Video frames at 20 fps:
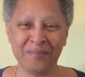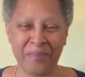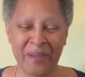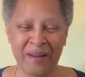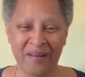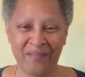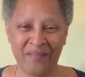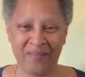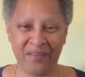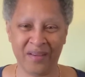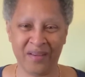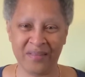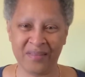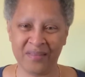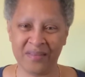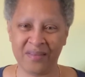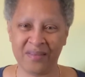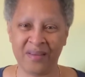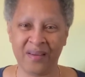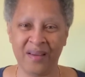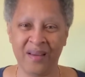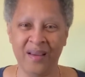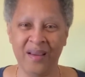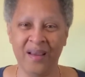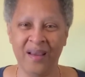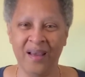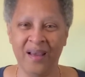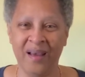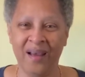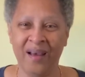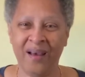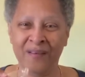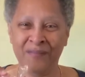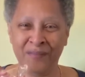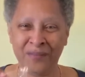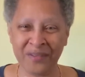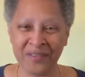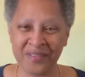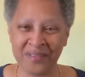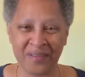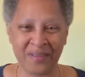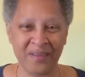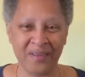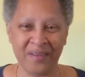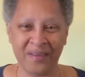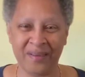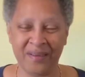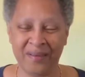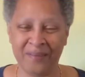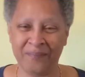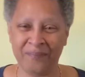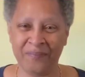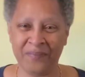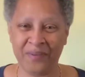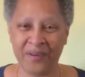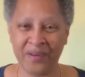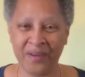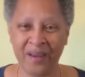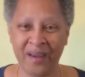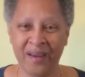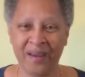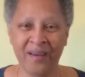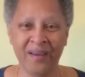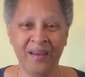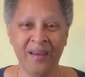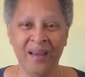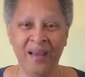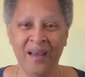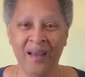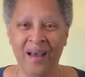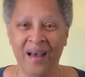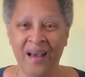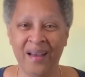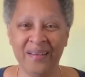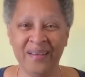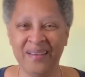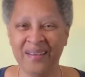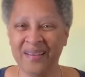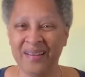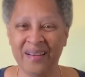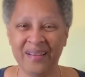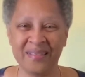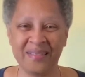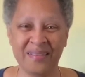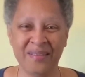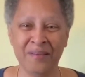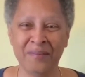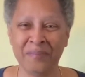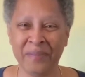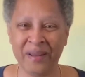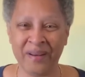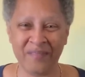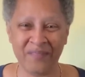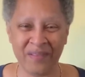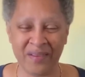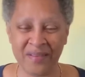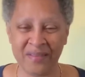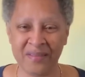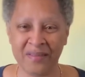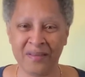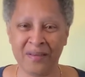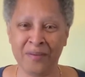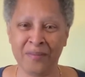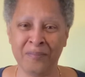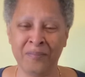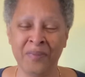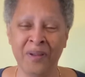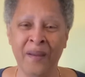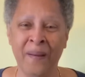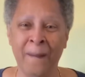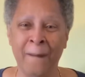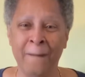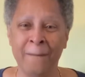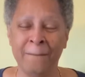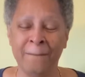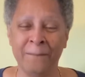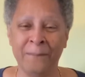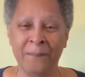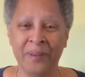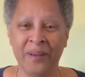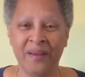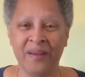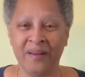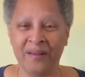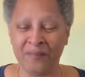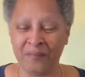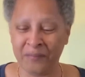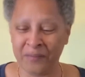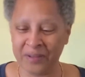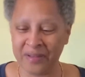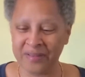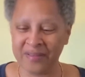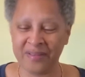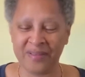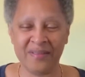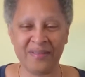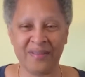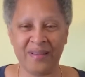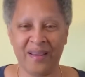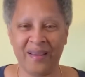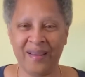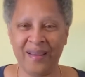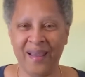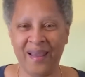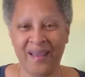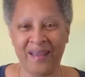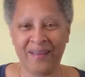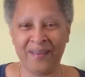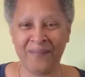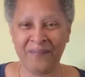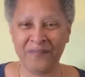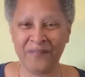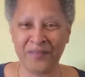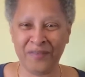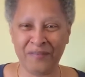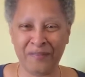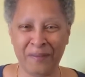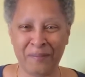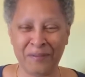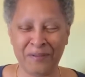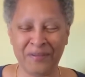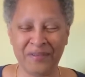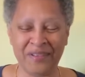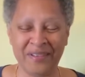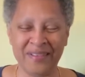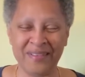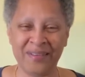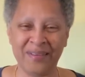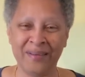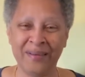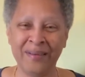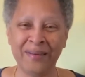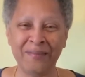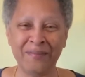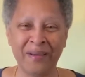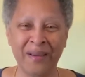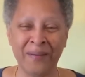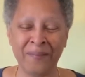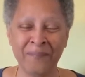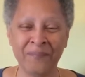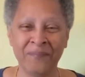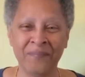manifest a fortune cookie, okay? I did. I still manifest them, but wanted to say, hey, for February. So anyway,